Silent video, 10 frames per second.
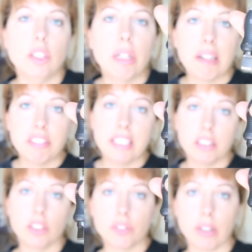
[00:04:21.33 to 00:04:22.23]
you have to get
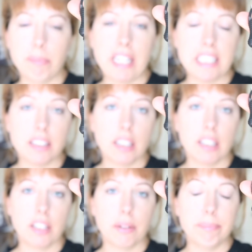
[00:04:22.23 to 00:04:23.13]
those from like
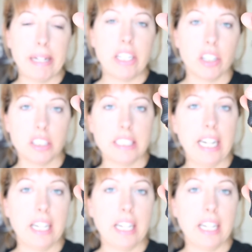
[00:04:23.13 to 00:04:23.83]
the makers that